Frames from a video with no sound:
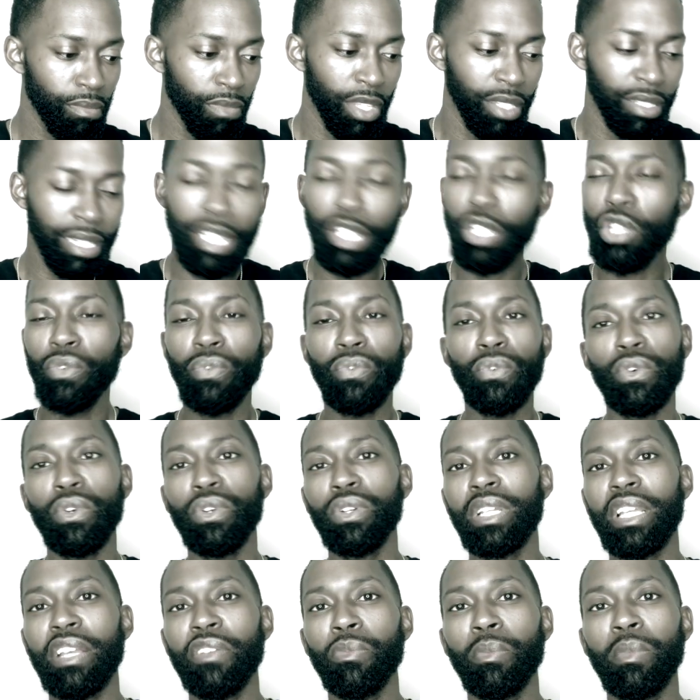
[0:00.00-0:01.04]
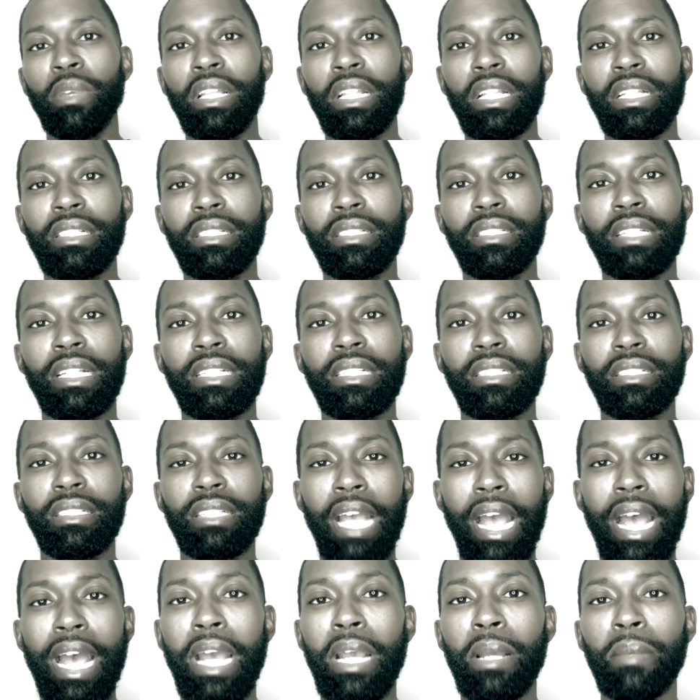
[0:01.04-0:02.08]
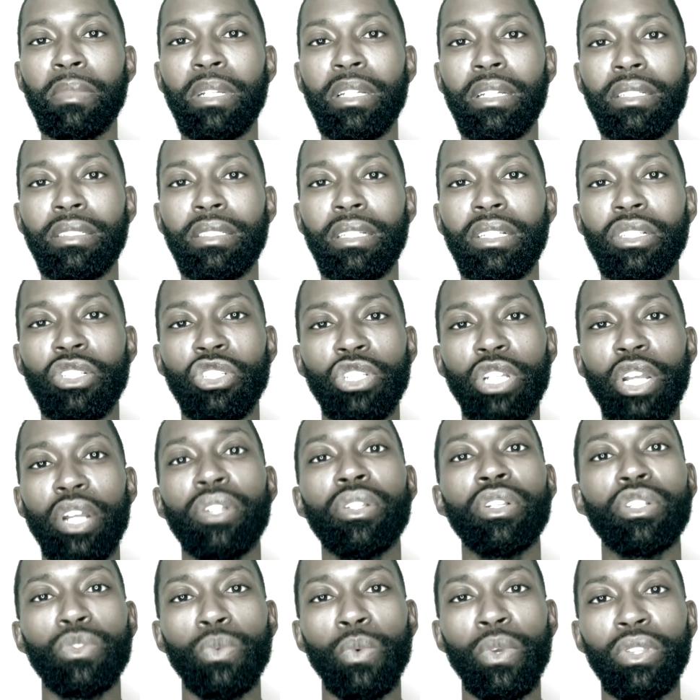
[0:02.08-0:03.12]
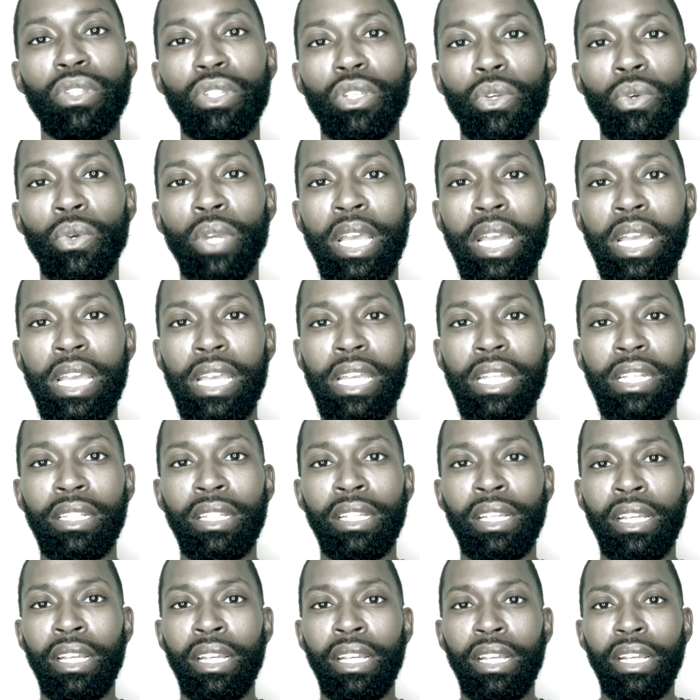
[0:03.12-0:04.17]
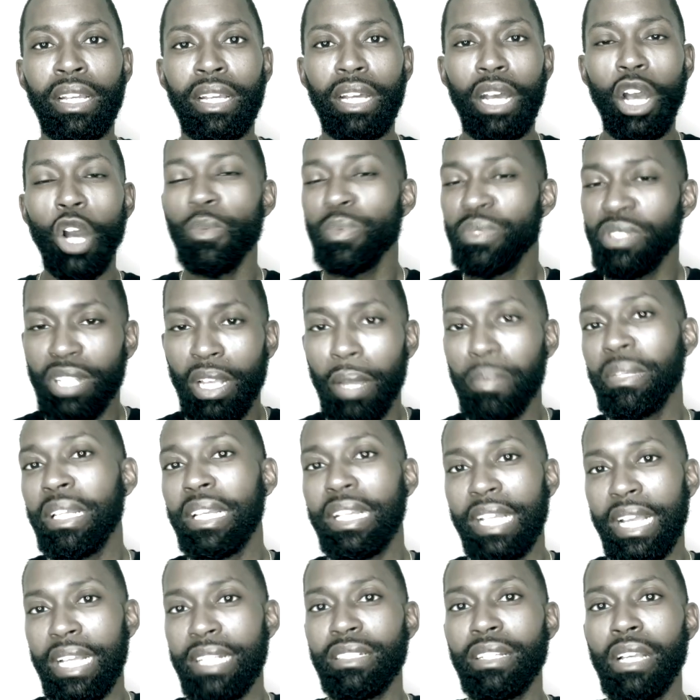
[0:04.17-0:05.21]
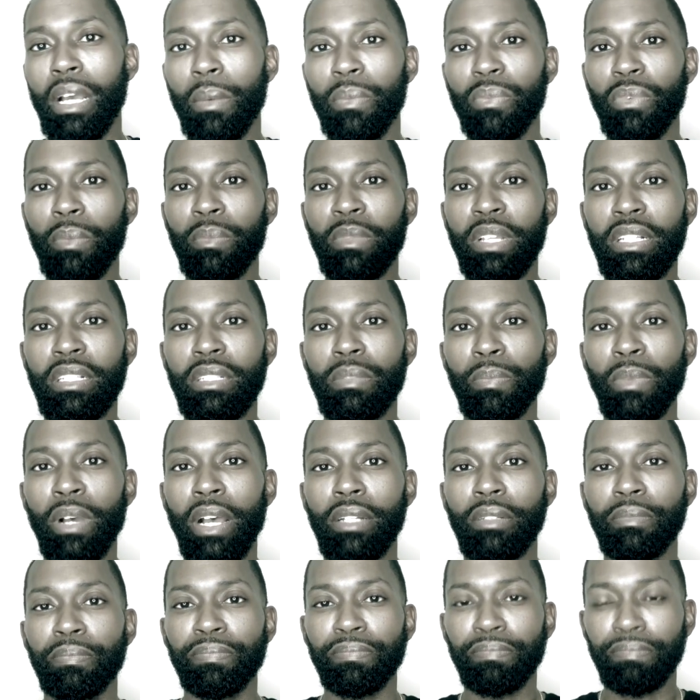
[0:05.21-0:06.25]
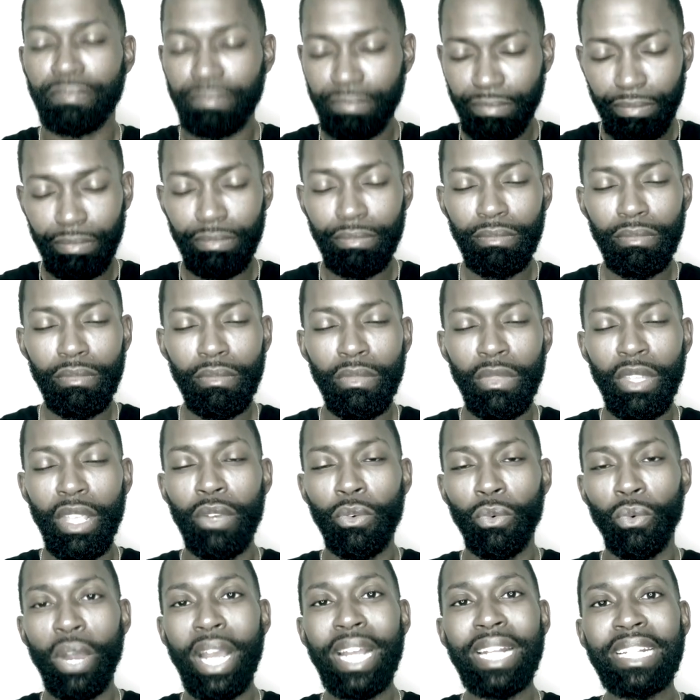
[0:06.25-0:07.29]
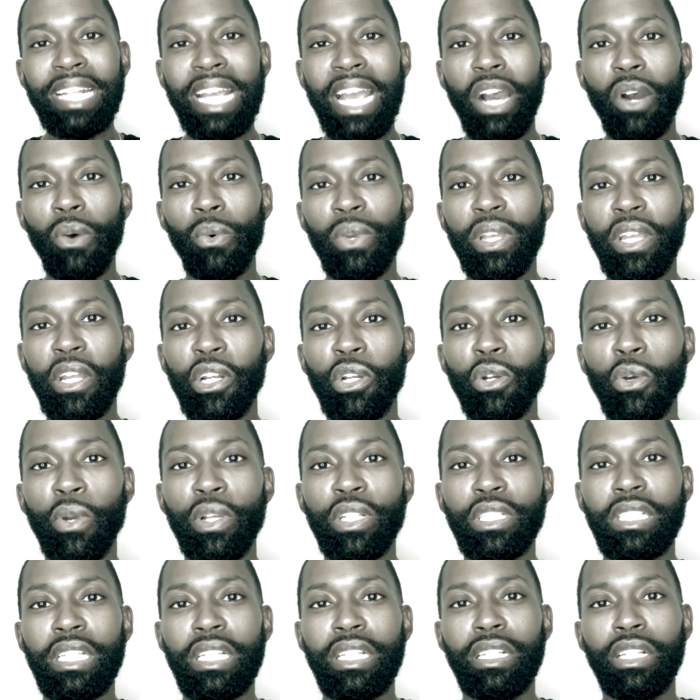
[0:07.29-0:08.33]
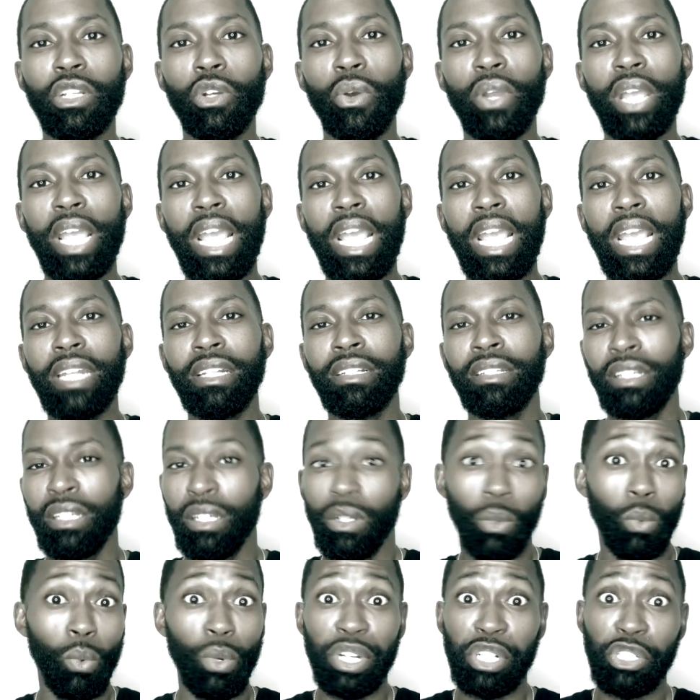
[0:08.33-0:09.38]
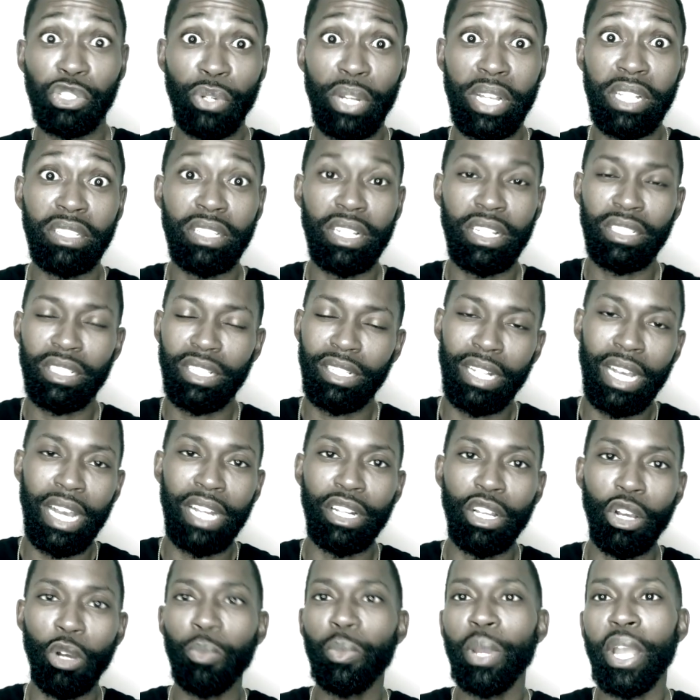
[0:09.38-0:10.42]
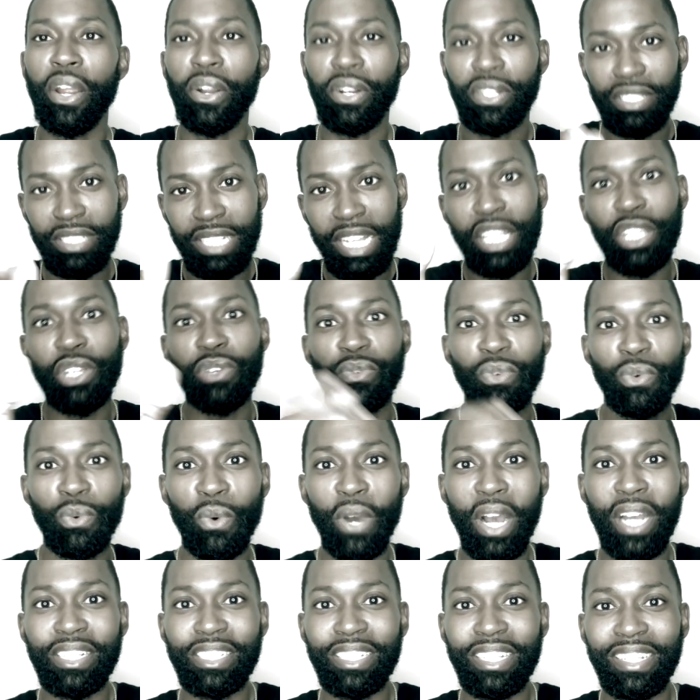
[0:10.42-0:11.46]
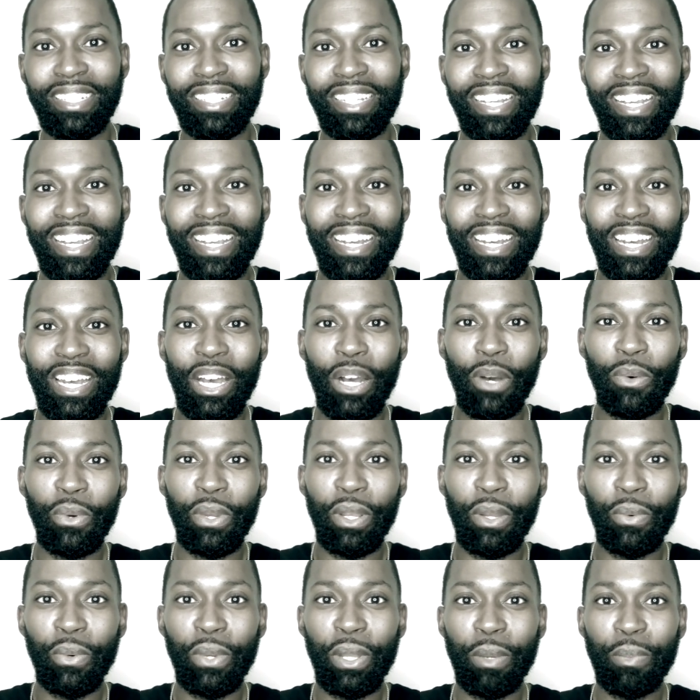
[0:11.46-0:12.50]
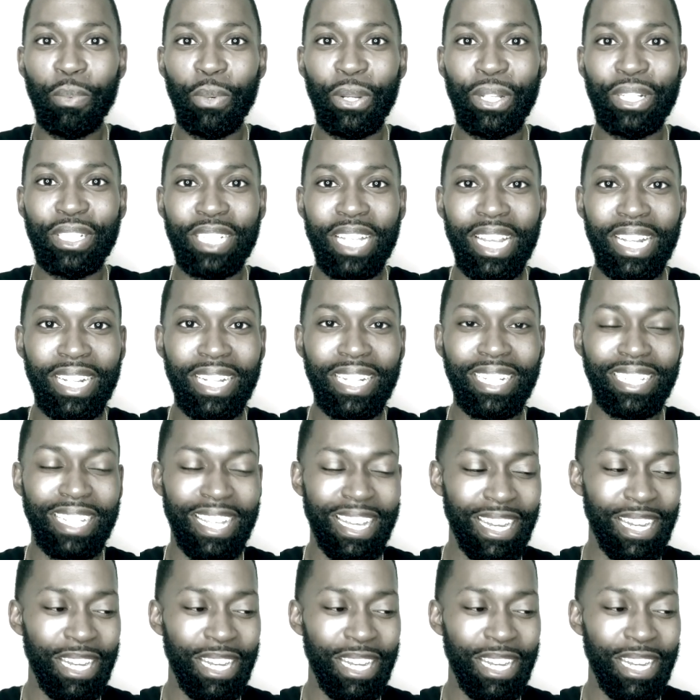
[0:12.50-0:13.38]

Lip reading: Thank you for giving me this time to share this with you, and I hope something has come from this. But right now, we are going to go ahead. Weird transition. I know, parents, thank you for watching. We appreciate it.